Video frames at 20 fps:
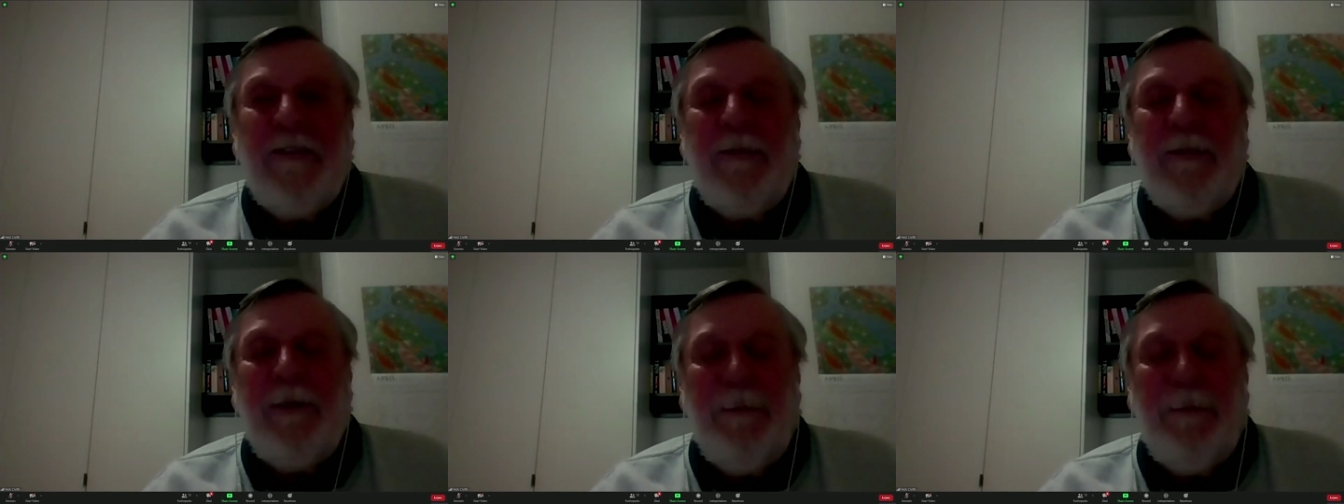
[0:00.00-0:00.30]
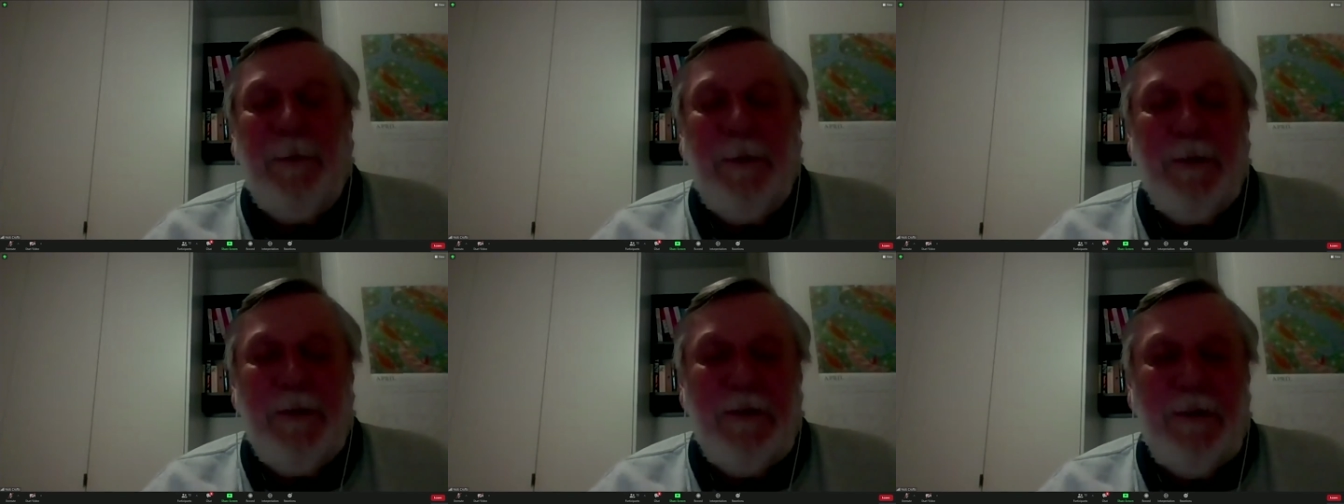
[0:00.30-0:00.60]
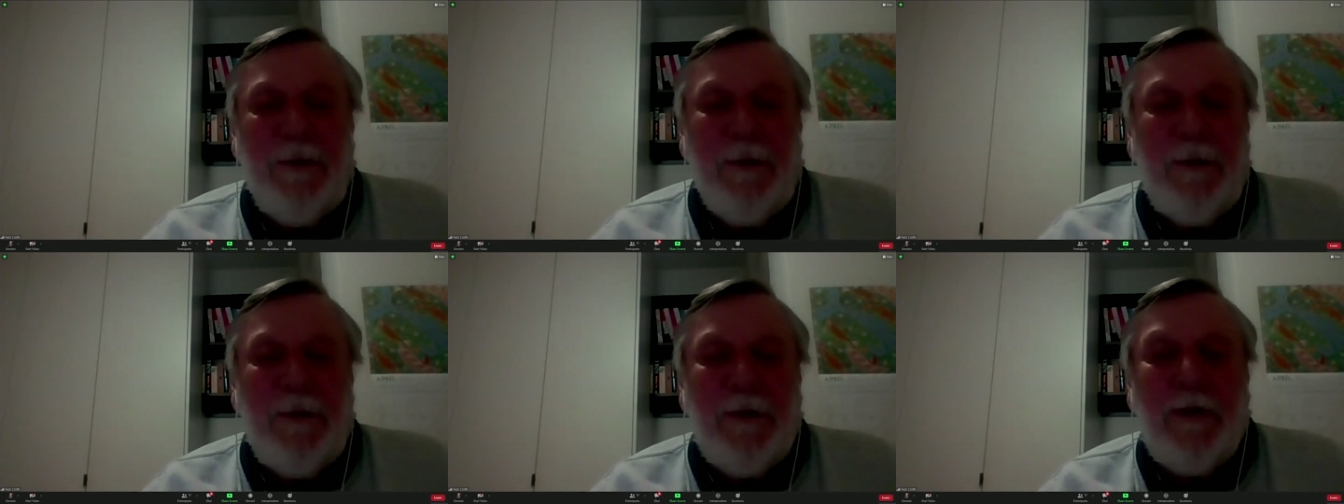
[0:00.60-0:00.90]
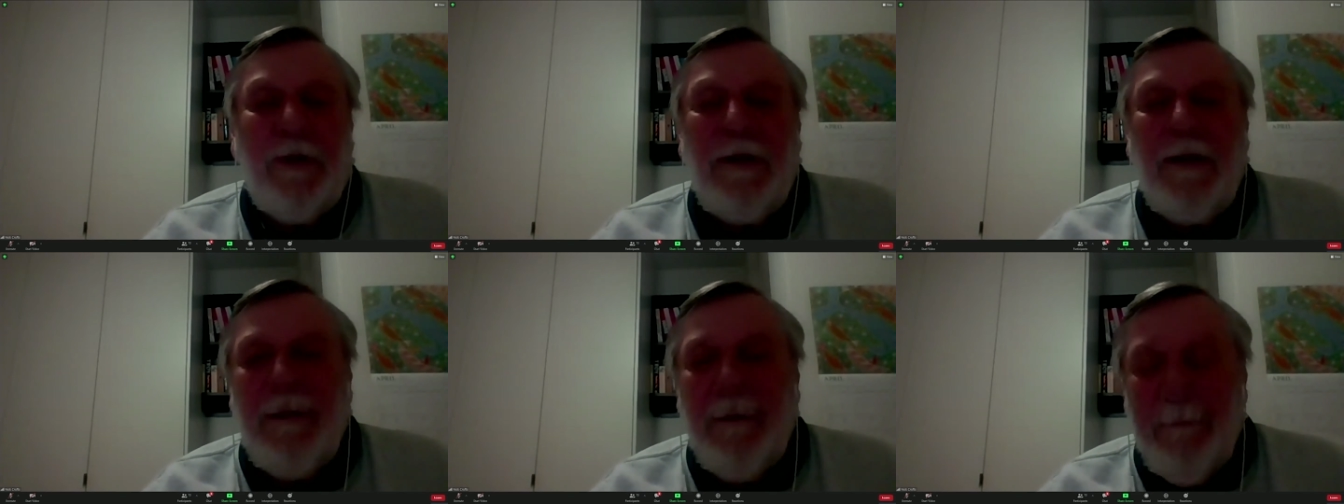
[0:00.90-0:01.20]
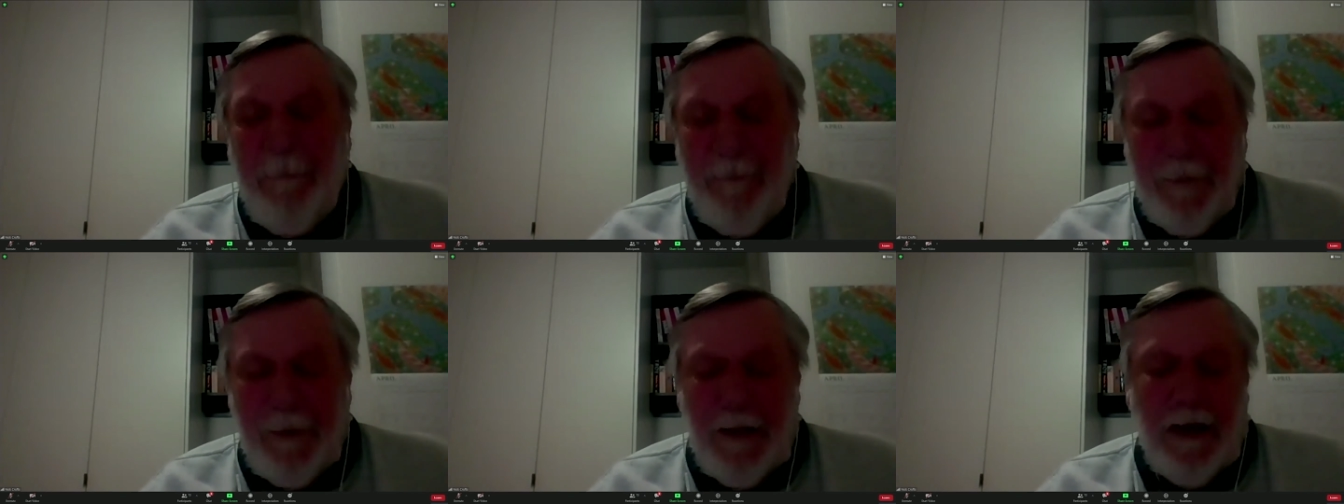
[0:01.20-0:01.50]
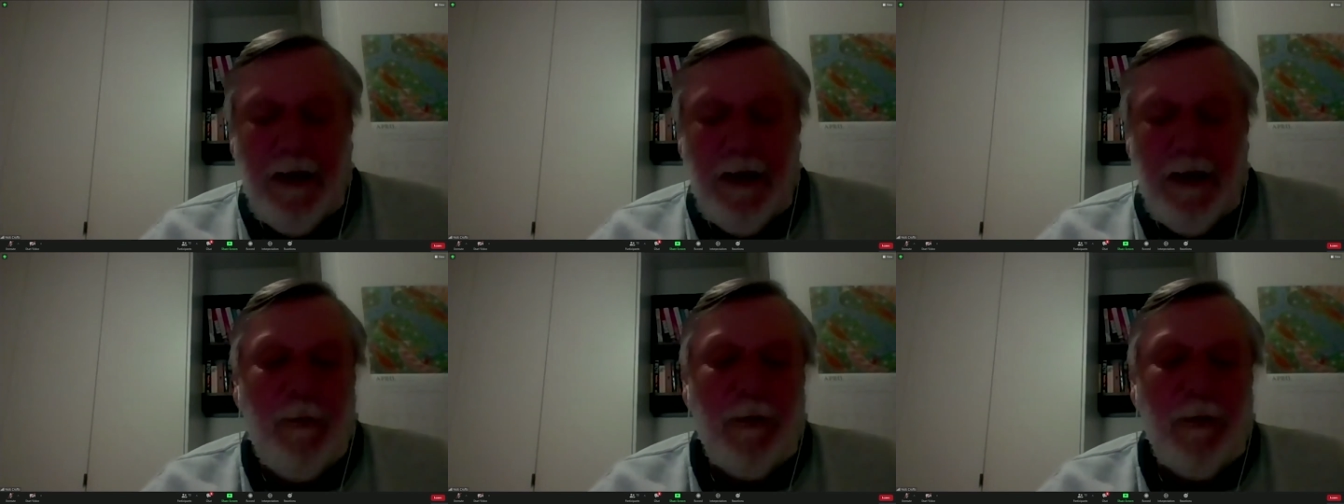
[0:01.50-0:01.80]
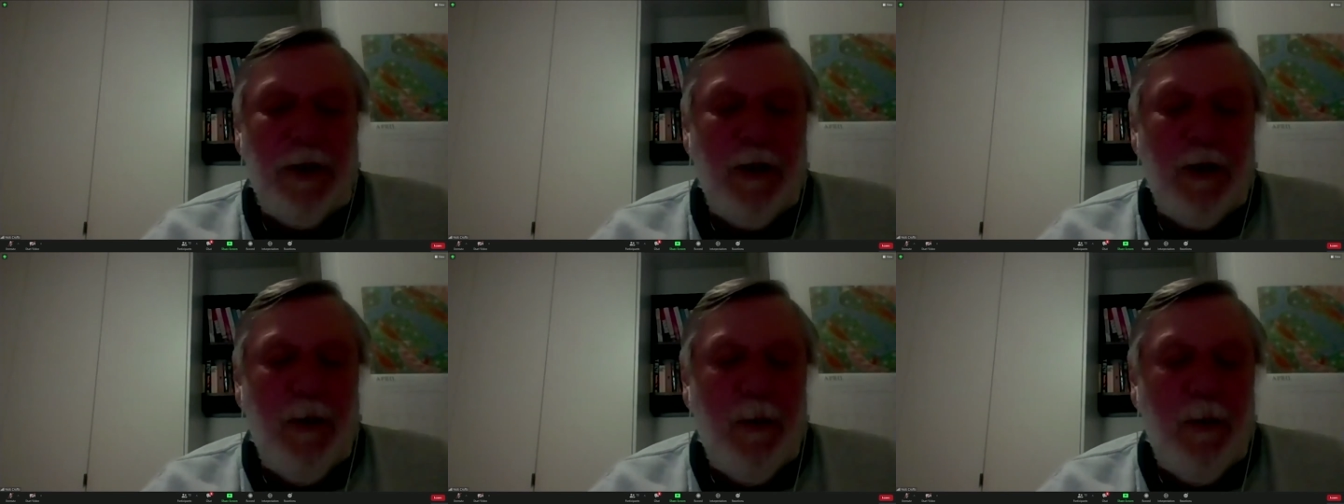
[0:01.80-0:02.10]
to enforce the law, it will
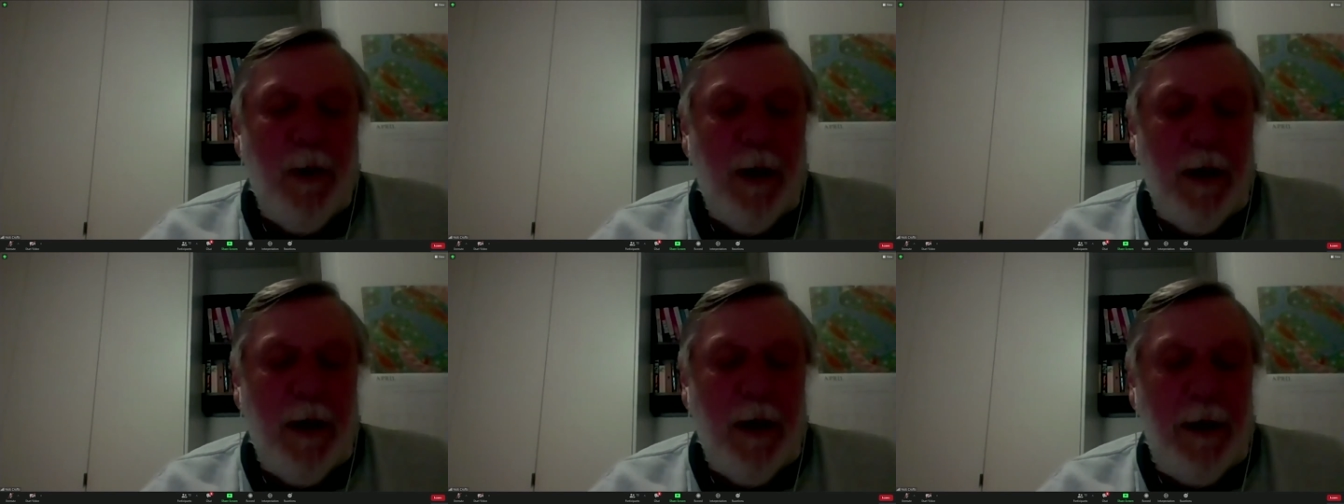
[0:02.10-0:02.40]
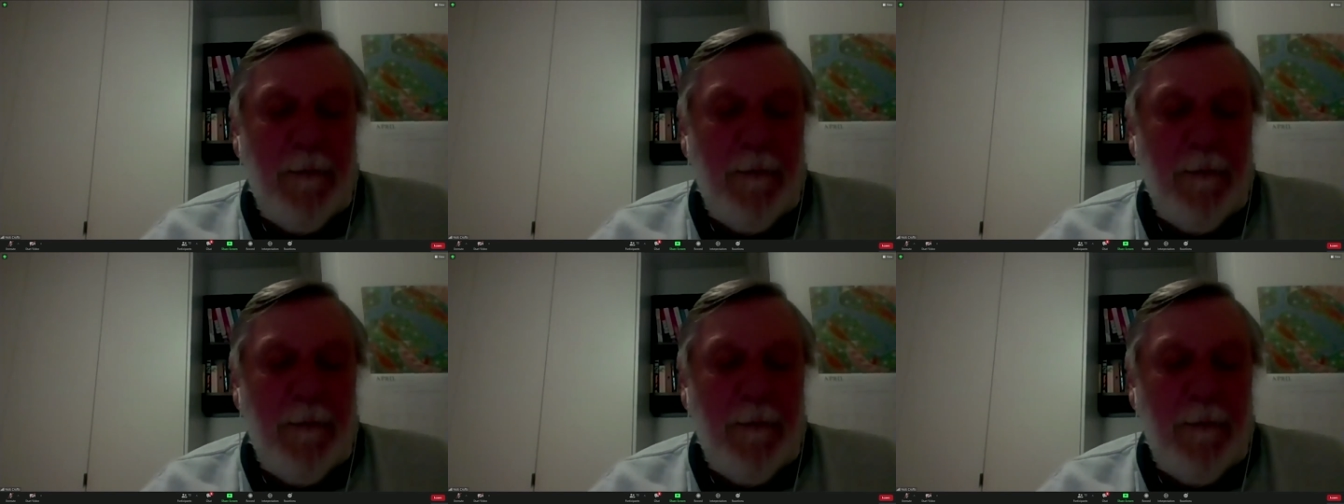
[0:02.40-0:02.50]
go away.